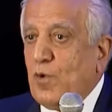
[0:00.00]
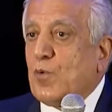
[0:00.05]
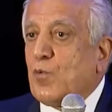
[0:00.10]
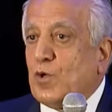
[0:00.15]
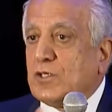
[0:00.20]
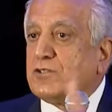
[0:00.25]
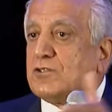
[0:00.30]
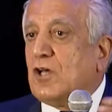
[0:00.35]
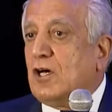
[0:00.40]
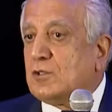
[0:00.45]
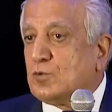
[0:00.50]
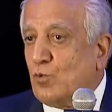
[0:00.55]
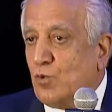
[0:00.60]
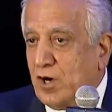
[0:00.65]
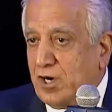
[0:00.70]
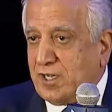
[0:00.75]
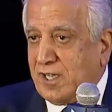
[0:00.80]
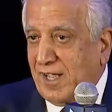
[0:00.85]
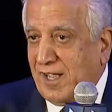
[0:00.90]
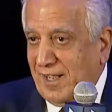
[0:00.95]
was not
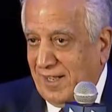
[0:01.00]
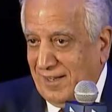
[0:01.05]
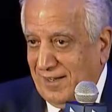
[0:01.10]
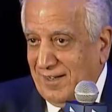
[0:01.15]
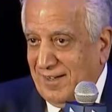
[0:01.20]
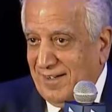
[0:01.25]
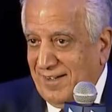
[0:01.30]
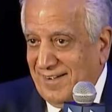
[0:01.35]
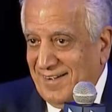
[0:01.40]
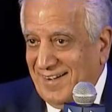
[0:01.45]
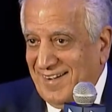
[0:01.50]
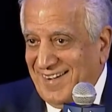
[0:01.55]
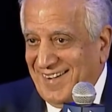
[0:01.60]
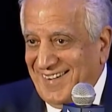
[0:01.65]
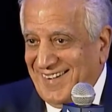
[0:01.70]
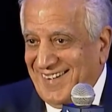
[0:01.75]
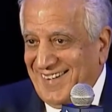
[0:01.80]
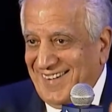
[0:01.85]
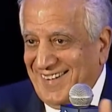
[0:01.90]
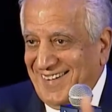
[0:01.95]
working.
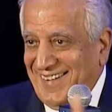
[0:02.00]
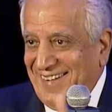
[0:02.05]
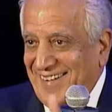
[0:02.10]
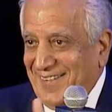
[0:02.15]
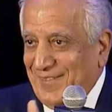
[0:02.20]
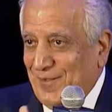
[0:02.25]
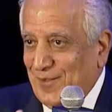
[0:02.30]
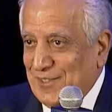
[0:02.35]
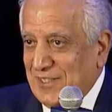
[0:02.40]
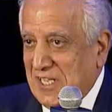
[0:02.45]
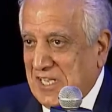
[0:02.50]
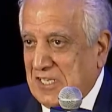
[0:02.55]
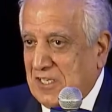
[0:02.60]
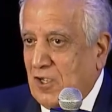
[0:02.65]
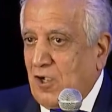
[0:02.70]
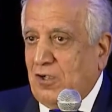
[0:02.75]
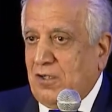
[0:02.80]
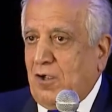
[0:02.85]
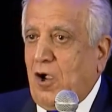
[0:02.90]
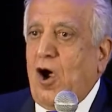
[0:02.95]
It was
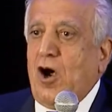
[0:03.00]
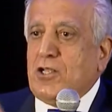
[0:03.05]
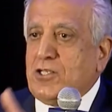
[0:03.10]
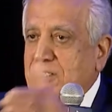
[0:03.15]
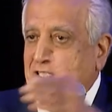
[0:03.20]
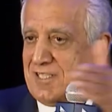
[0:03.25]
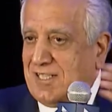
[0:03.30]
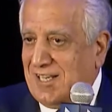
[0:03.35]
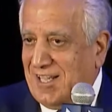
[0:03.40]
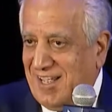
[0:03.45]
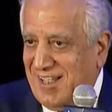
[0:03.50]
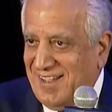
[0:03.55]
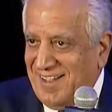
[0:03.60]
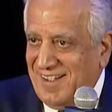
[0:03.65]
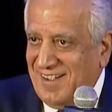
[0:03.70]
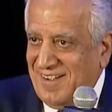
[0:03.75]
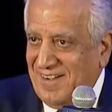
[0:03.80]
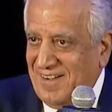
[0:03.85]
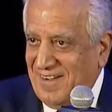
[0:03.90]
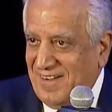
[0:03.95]
costly.
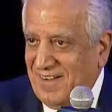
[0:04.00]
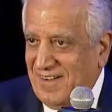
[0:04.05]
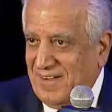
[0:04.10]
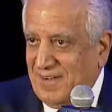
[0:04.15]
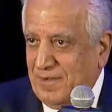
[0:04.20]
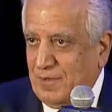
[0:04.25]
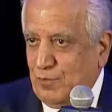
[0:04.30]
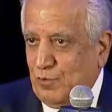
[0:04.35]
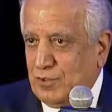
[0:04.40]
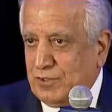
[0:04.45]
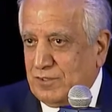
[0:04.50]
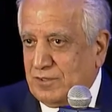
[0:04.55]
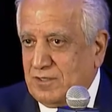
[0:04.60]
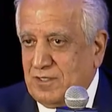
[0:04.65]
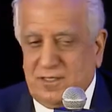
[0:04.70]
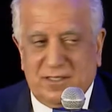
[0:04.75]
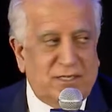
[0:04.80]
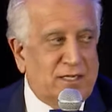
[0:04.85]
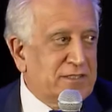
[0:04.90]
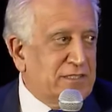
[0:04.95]
It was
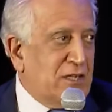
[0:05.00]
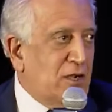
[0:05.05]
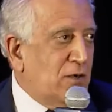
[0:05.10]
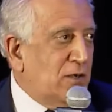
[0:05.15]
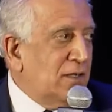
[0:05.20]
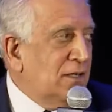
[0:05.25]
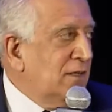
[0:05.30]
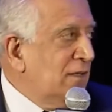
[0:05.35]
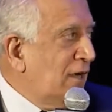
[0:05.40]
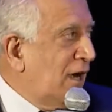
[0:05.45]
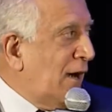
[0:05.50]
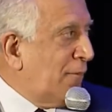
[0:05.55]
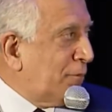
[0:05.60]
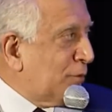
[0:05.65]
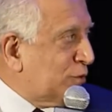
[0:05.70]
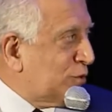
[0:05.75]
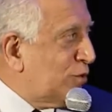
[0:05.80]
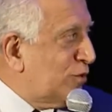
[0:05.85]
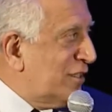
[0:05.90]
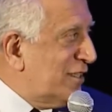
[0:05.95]
the
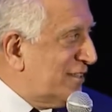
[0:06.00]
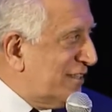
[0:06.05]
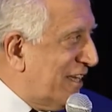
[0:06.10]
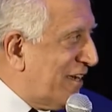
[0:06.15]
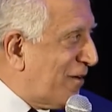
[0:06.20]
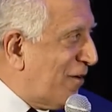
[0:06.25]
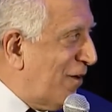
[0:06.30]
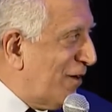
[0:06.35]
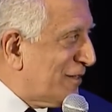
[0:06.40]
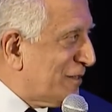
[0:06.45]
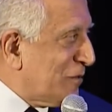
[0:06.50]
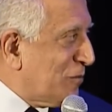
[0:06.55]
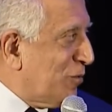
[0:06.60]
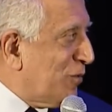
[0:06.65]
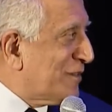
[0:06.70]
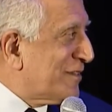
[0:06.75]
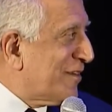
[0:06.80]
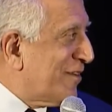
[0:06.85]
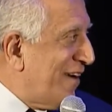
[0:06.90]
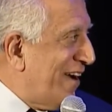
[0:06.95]
opportunity cost
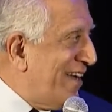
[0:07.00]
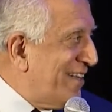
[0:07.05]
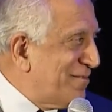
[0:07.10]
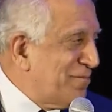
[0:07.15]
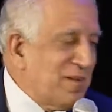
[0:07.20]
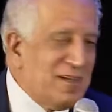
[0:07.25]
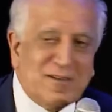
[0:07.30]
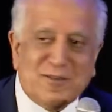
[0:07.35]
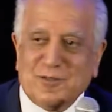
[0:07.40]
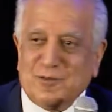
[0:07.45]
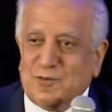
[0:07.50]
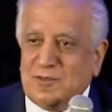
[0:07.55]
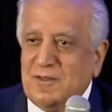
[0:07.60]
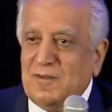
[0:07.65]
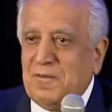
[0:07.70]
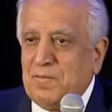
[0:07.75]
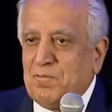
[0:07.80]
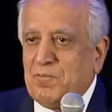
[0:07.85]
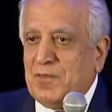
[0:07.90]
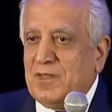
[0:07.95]
was great because
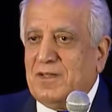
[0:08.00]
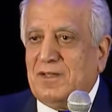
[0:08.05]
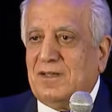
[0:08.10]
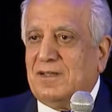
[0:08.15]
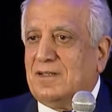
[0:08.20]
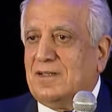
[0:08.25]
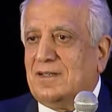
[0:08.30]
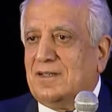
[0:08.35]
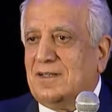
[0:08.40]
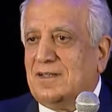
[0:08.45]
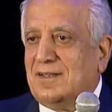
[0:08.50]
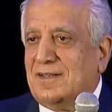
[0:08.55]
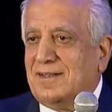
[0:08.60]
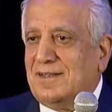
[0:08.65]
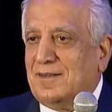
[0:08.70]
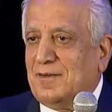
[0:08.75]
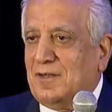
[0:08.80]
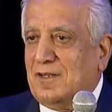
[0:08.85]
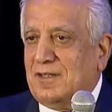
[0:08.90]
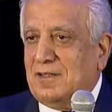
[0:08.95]

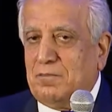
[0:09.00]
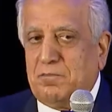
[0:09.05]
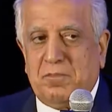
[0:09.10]
the